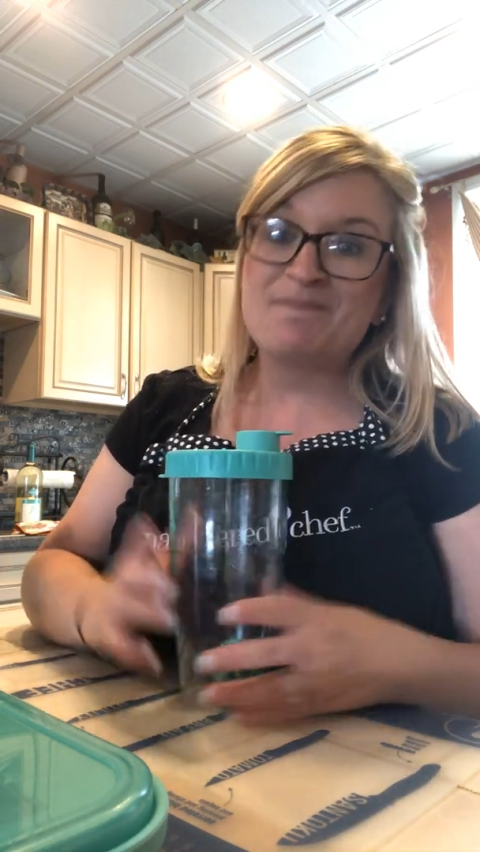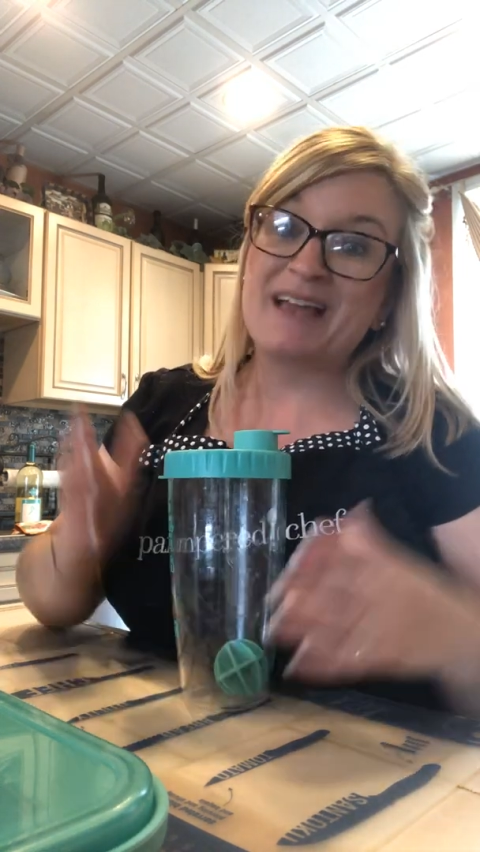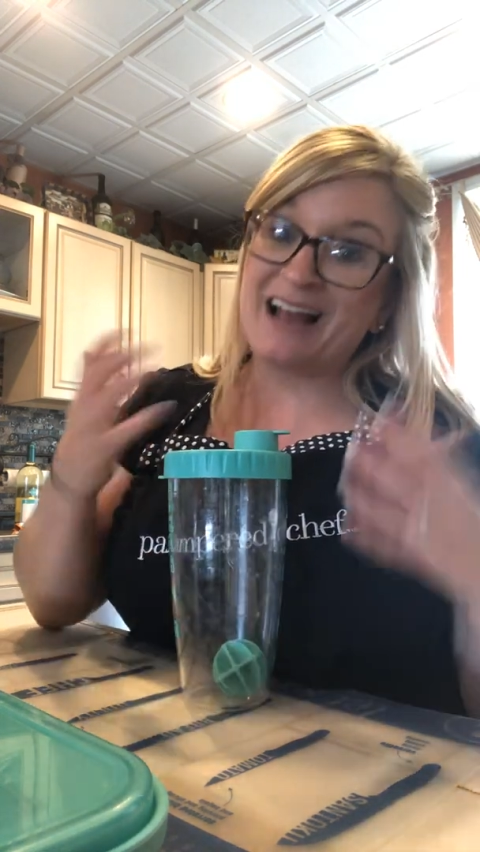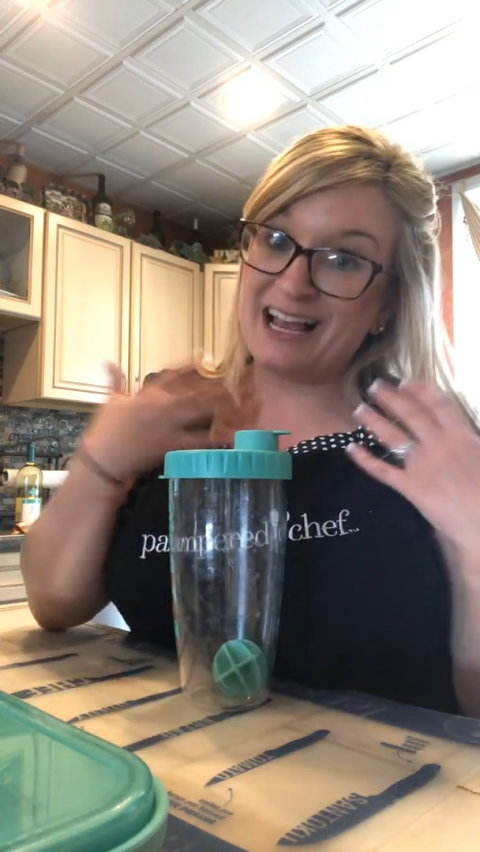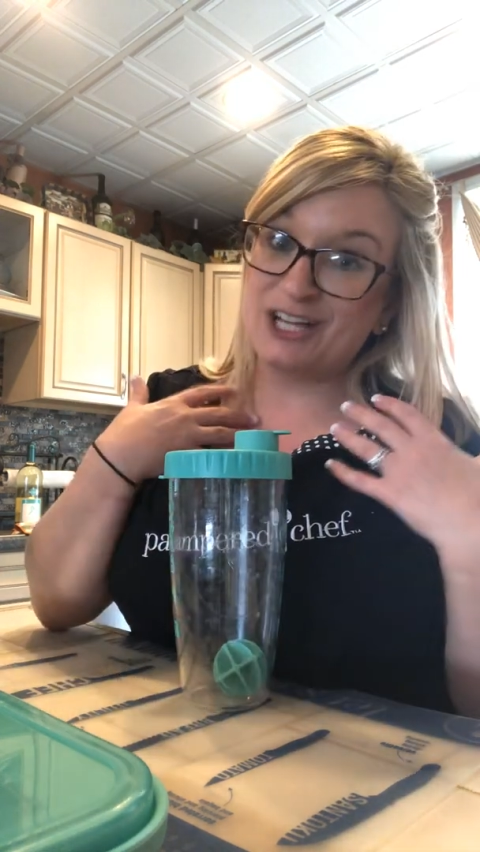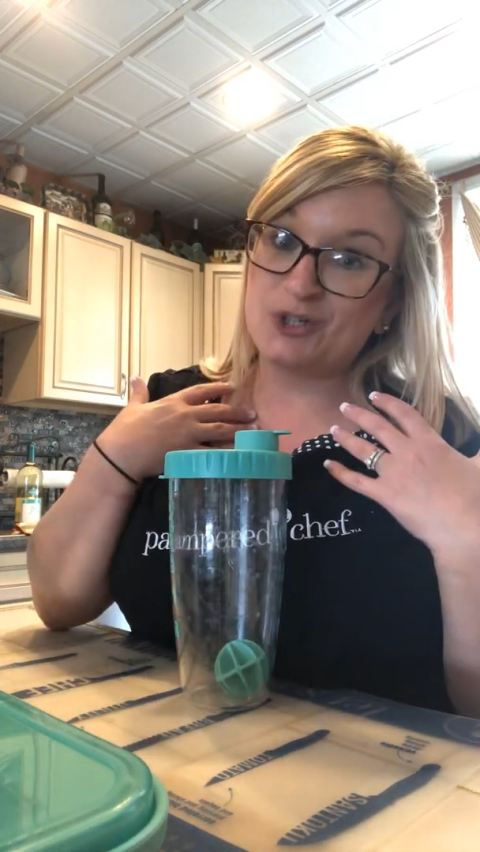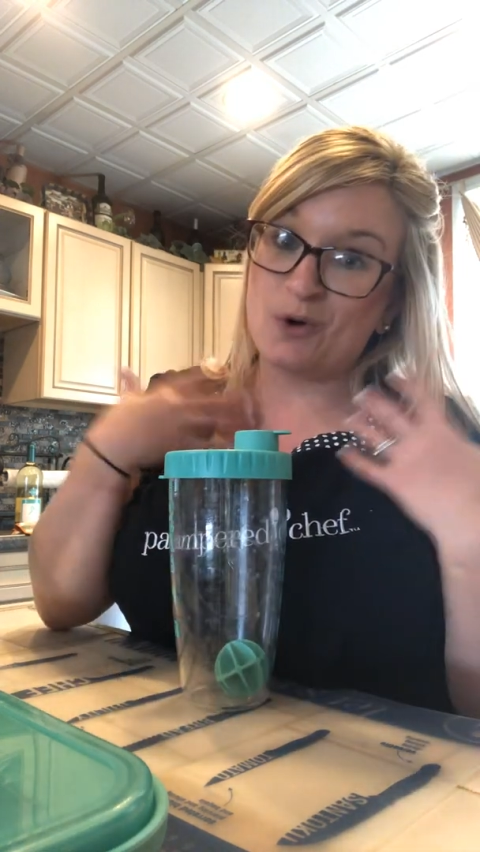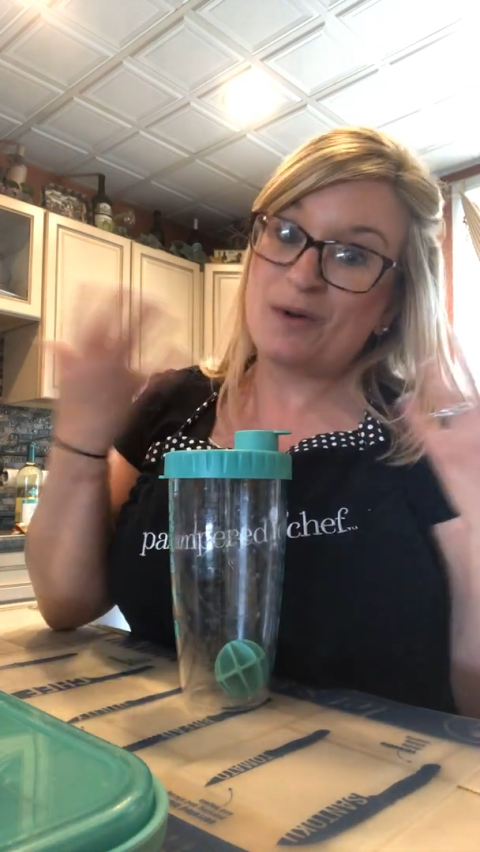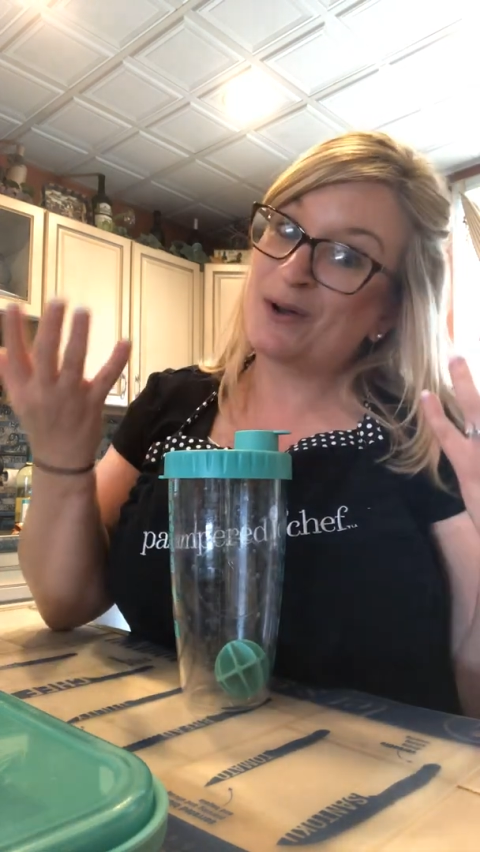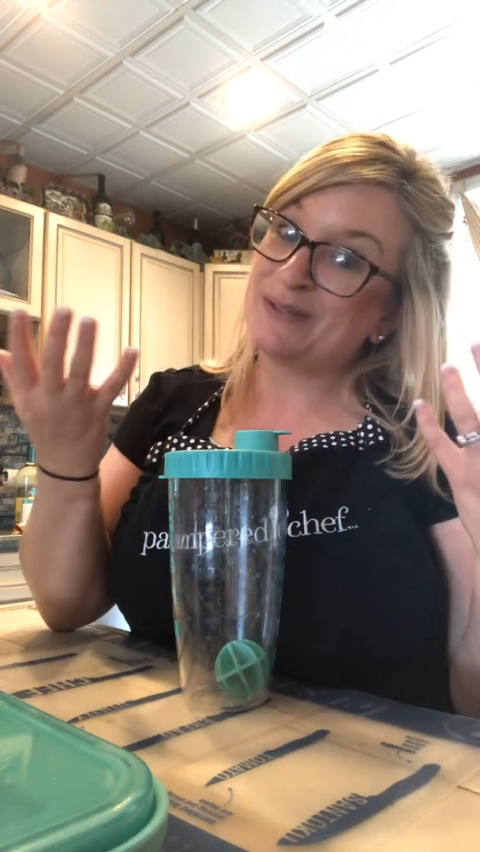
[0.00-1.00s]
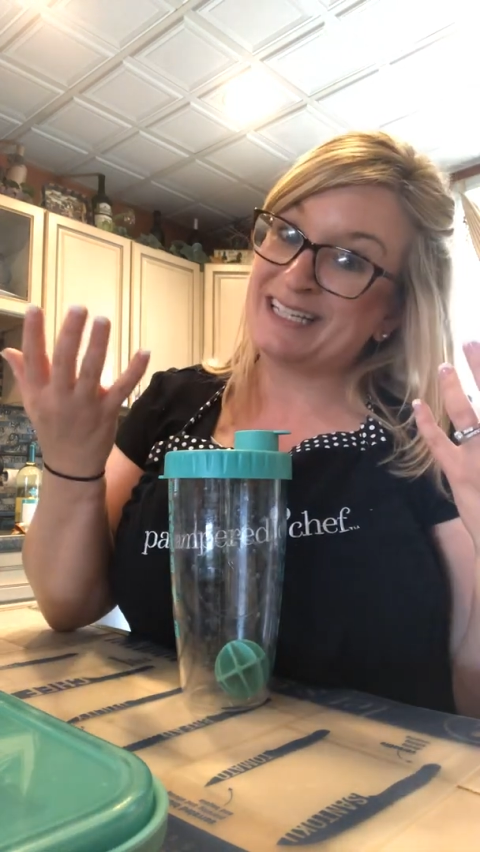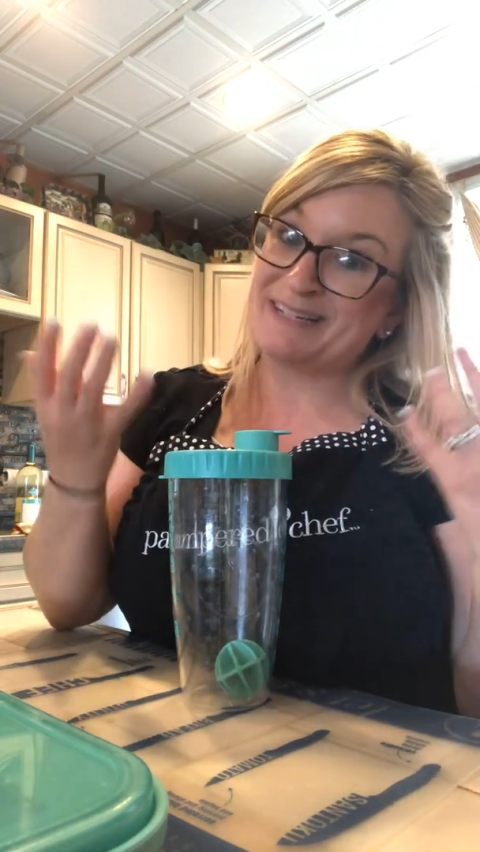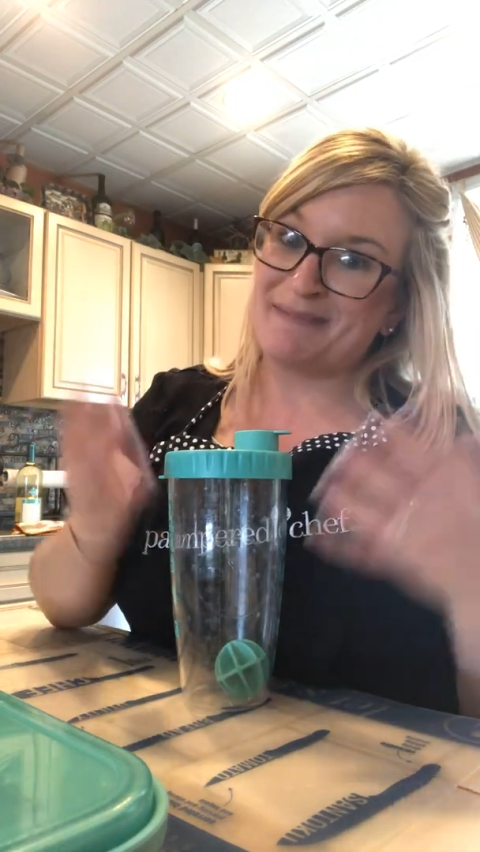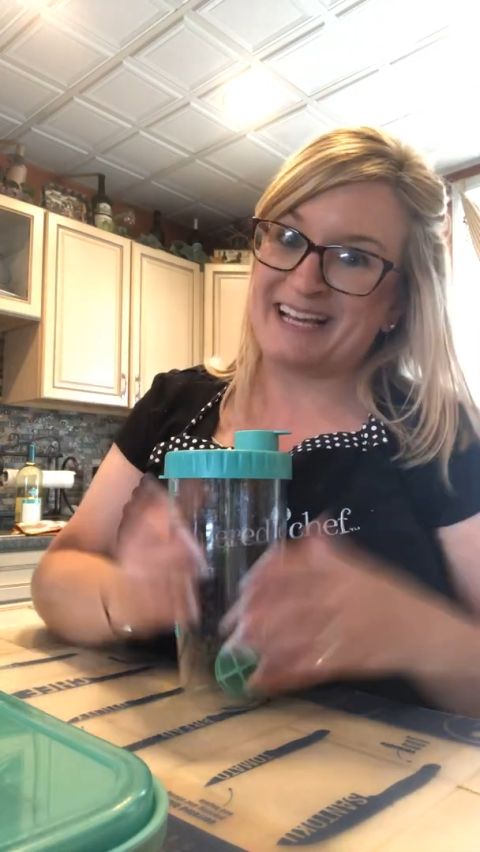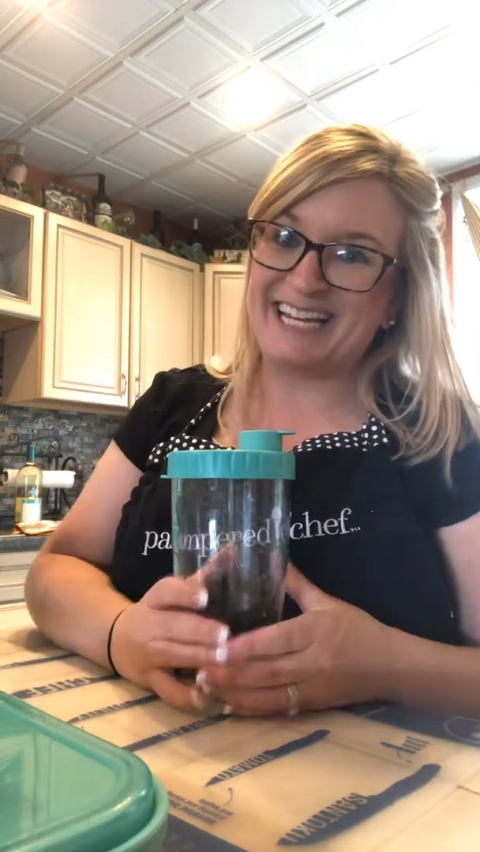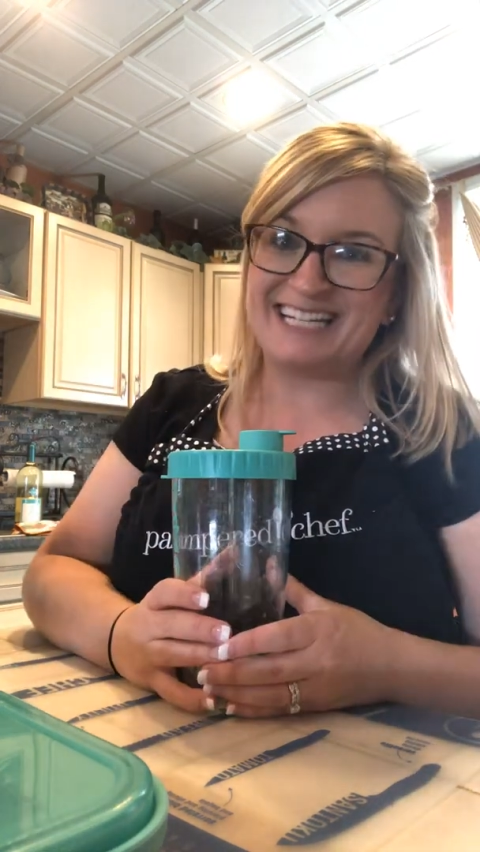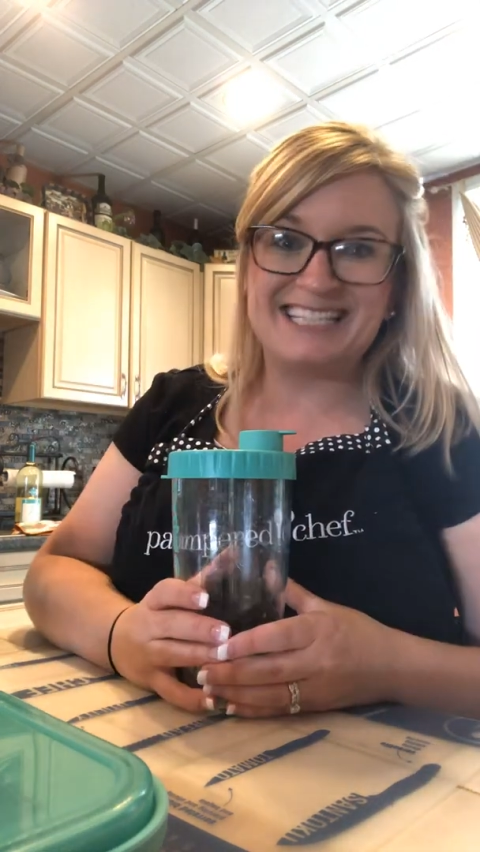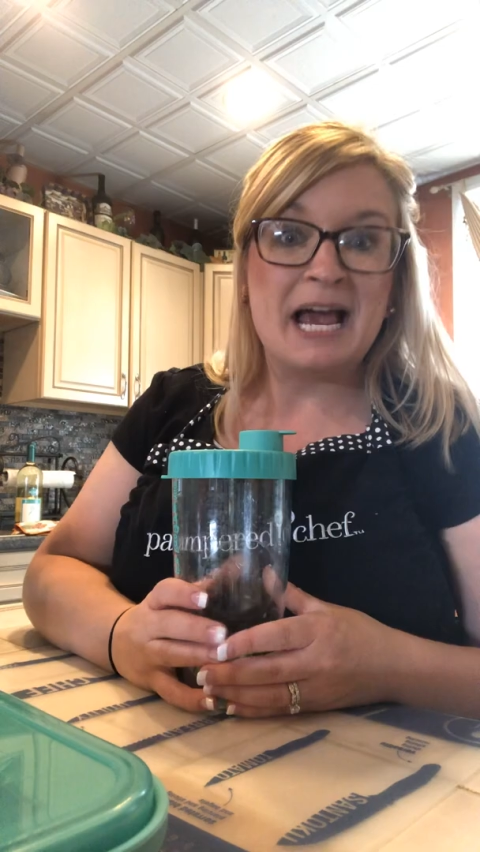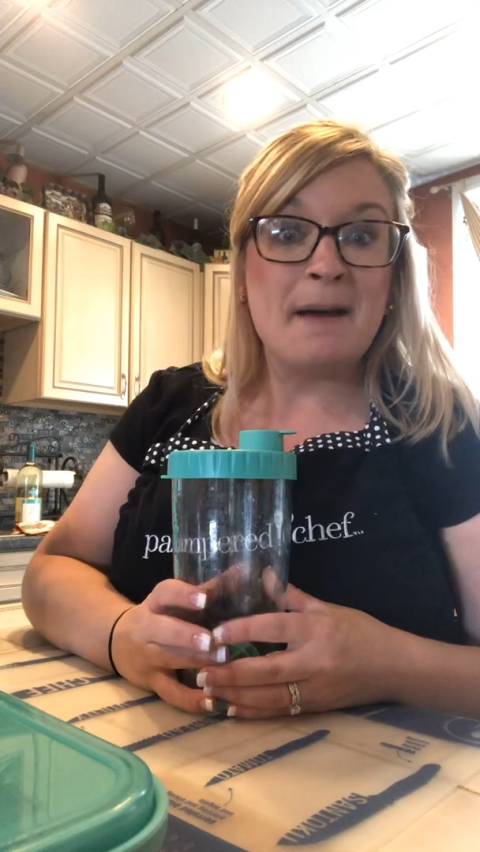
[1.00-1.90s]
And I control what goes into my kids'